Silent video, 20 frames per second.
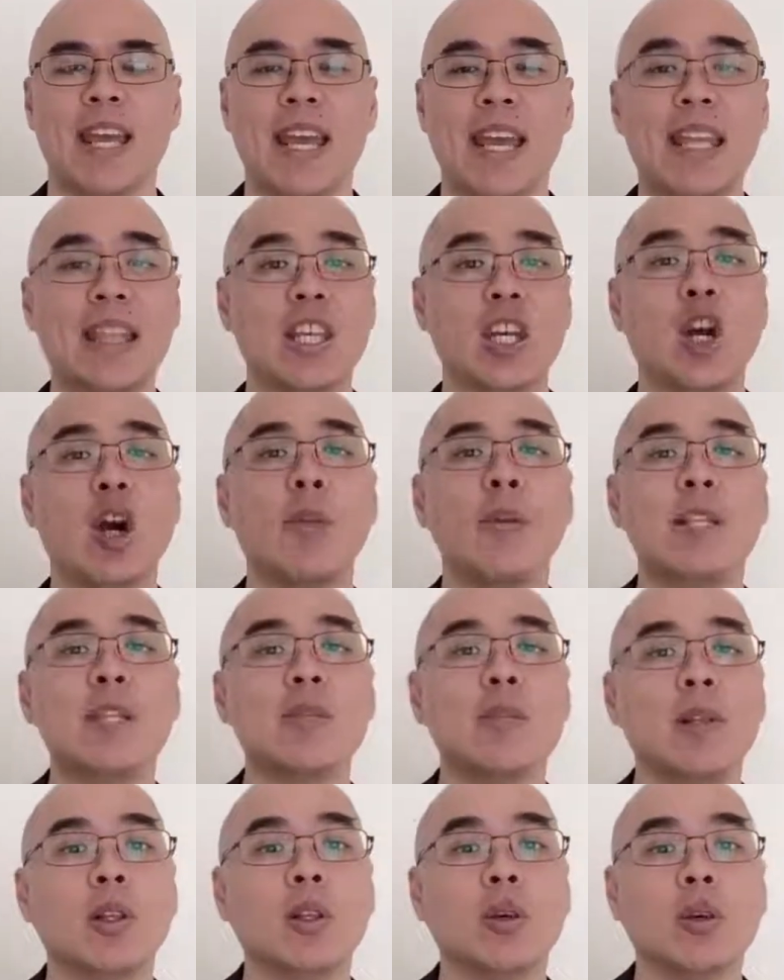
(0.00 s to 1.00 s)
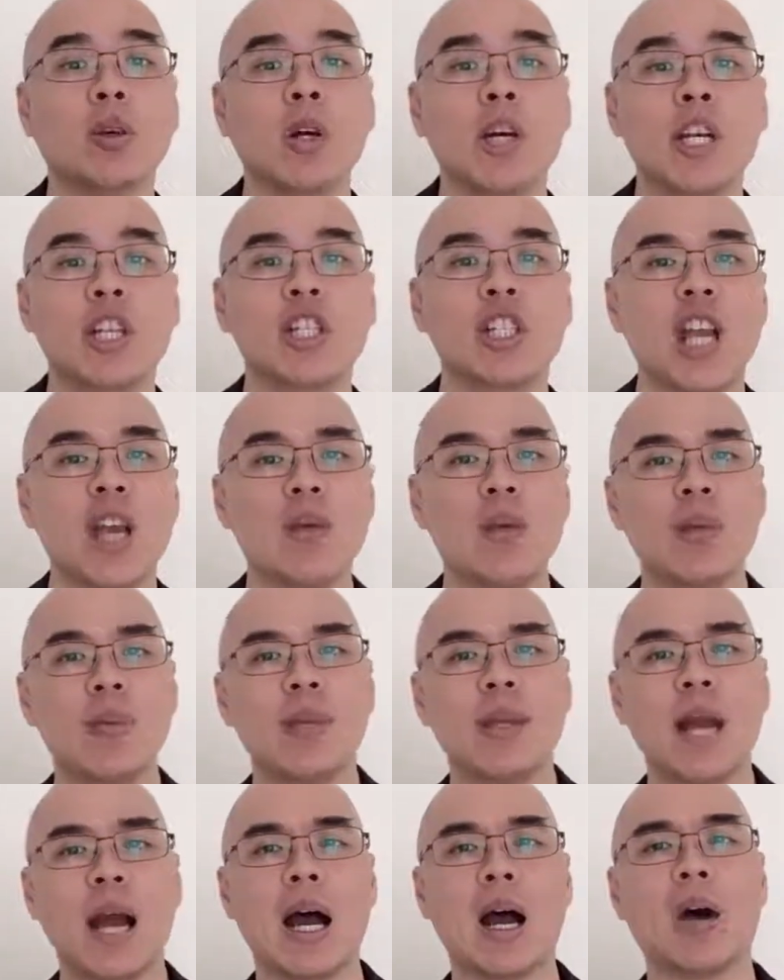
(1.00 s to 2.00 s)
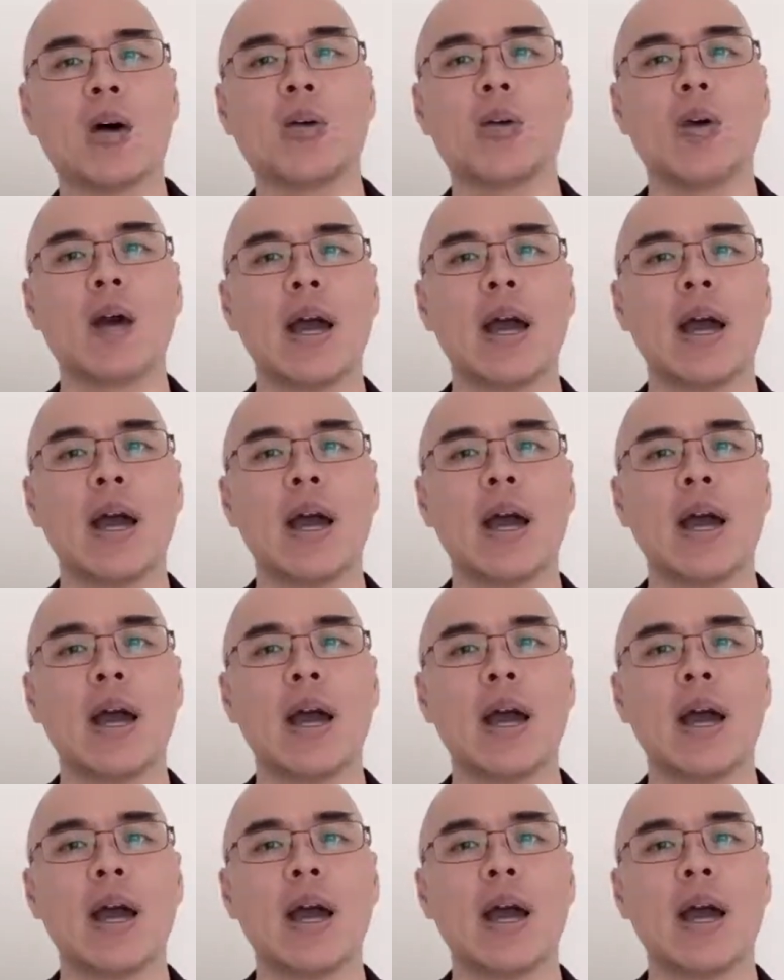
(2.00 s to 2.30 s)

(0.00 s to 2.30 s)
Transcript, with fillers: In the comments below, share with me how